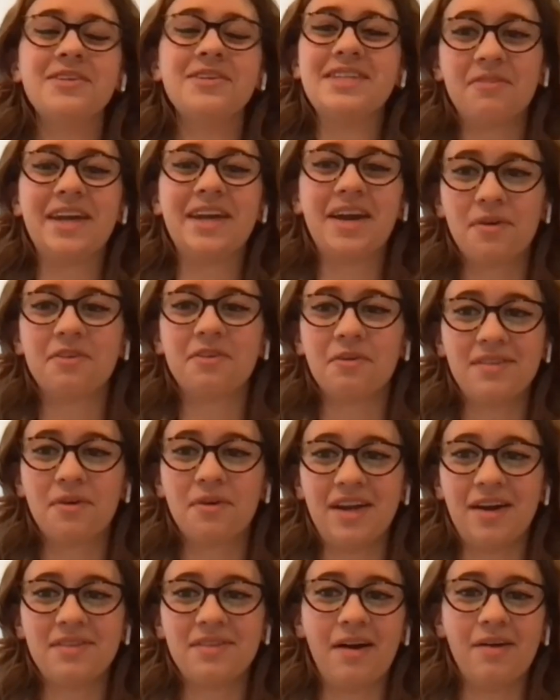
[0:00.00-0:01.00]
again, with Order
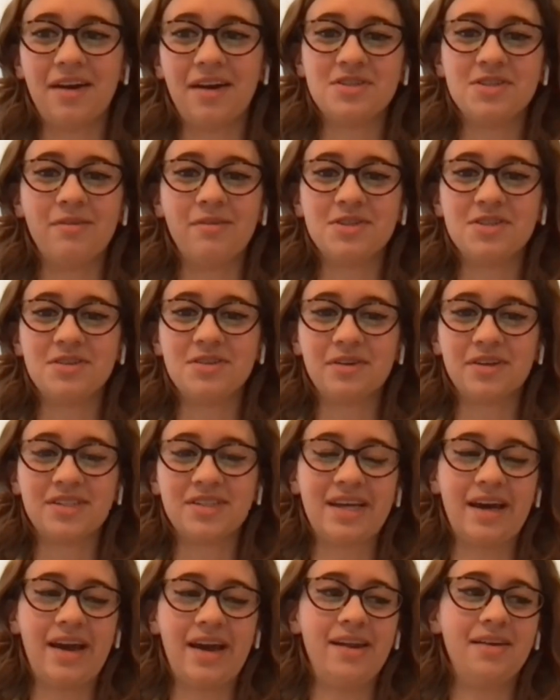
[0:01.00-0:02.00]
of the Arrow, I was so
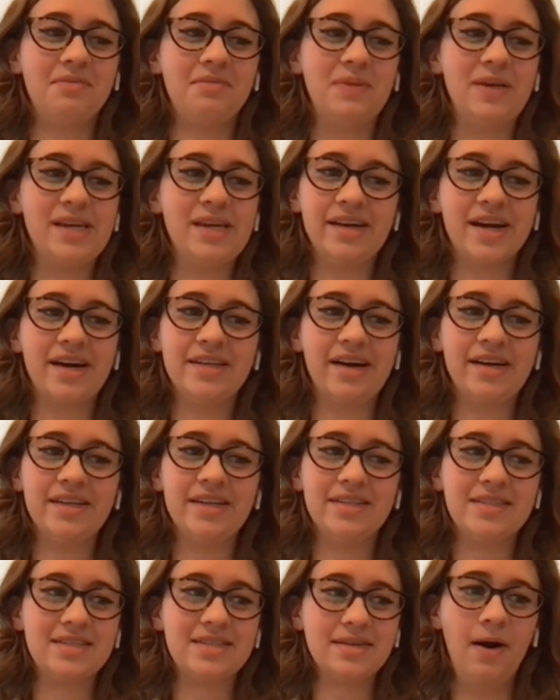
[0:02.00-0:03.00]
excited
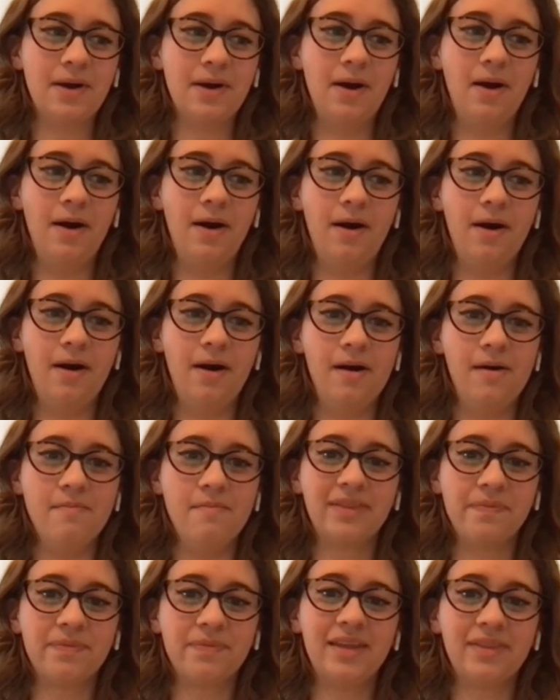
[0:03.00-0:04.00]
because
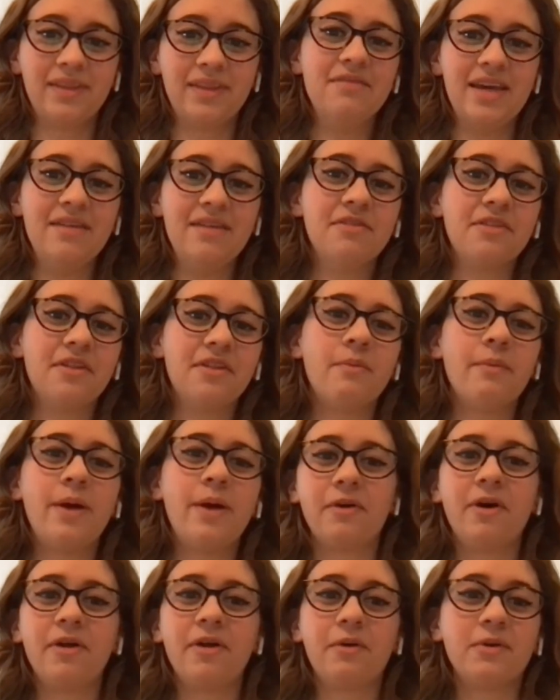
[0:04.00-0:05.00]
even though my
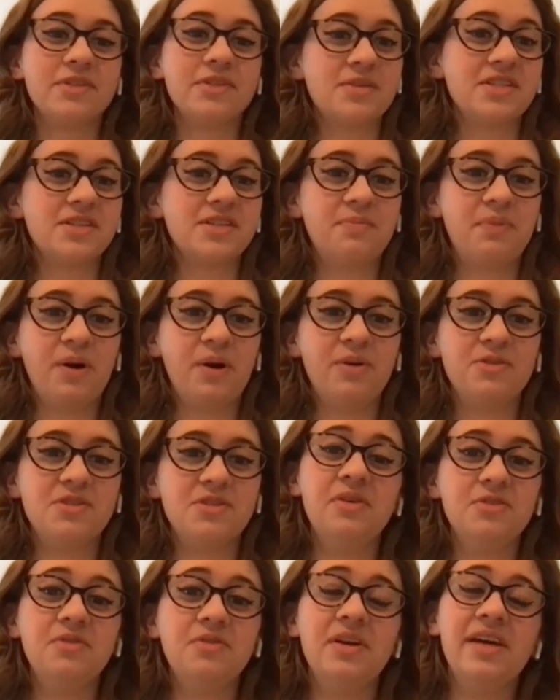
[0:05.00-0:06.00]
brother wasn't supposed
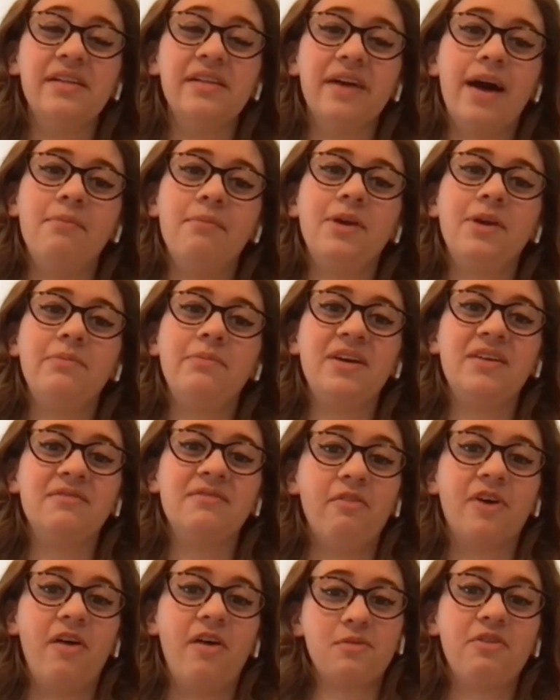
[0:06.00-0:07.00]
to, he let me be
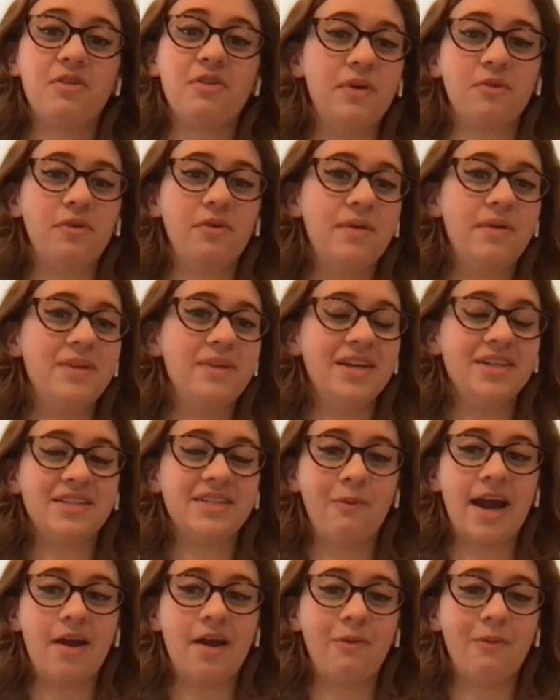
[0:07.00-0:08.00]
involved through him the
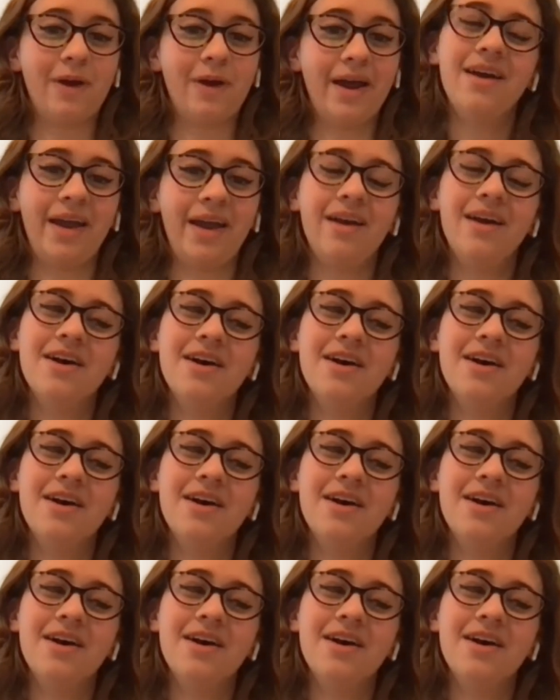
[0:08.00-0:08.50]
entire way.